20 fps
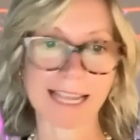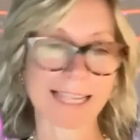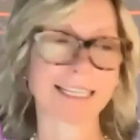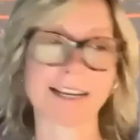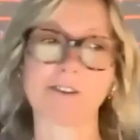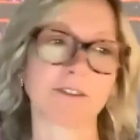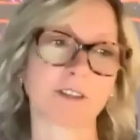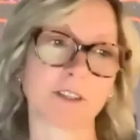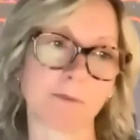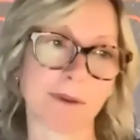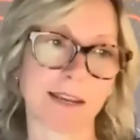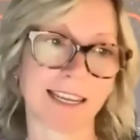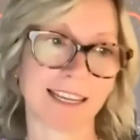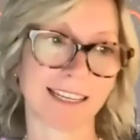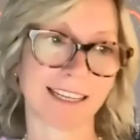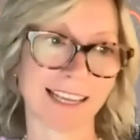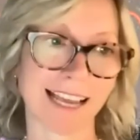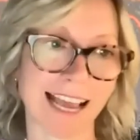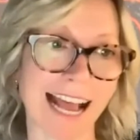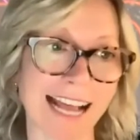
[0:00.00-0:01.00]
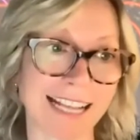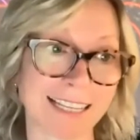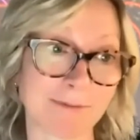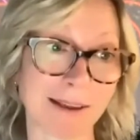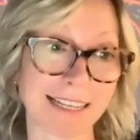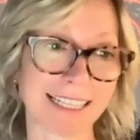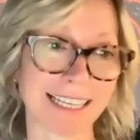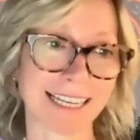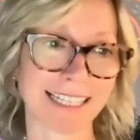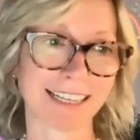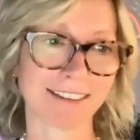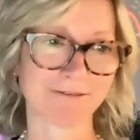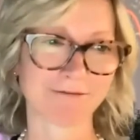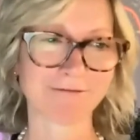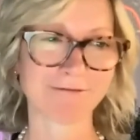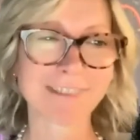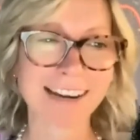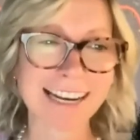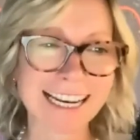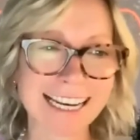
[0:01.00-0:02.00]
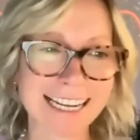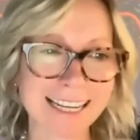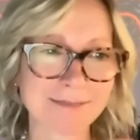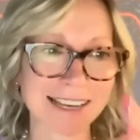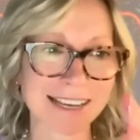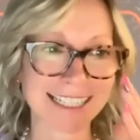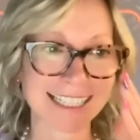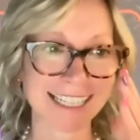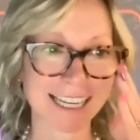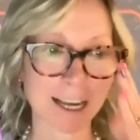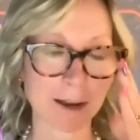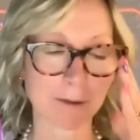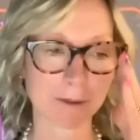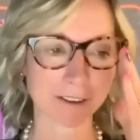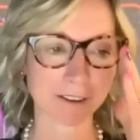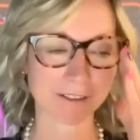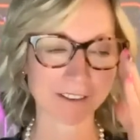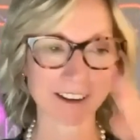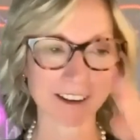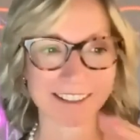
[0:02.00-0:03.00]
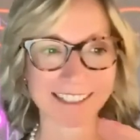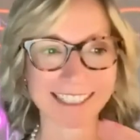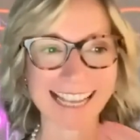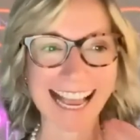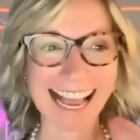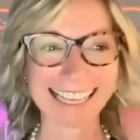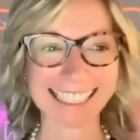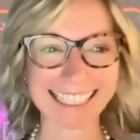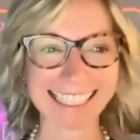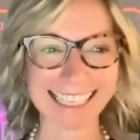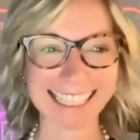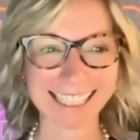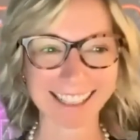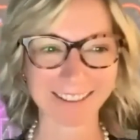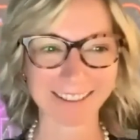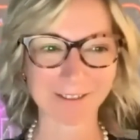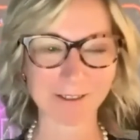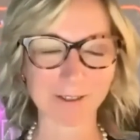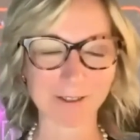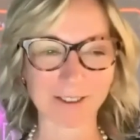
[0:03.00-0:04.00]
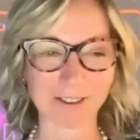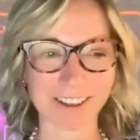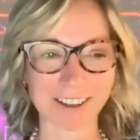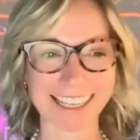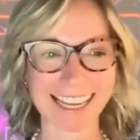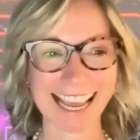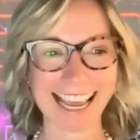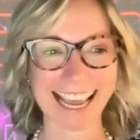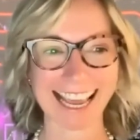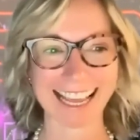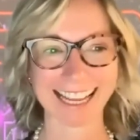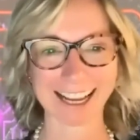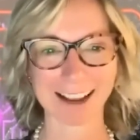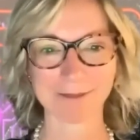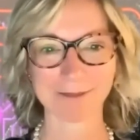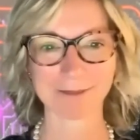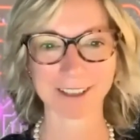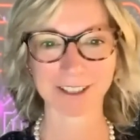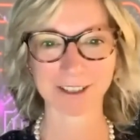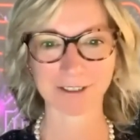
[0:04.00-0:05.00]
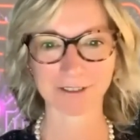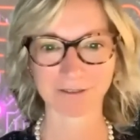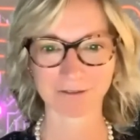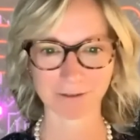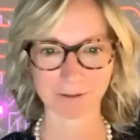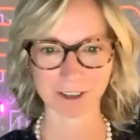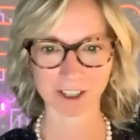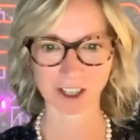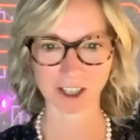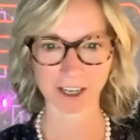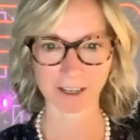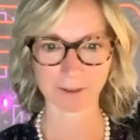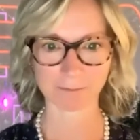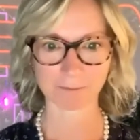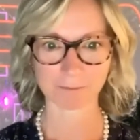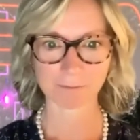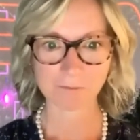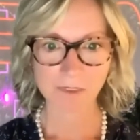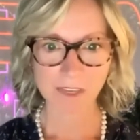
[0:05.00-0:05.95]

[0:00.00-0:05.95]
it's going to be, as Ben said, a really amazing couple of years as these are all coming to fruition.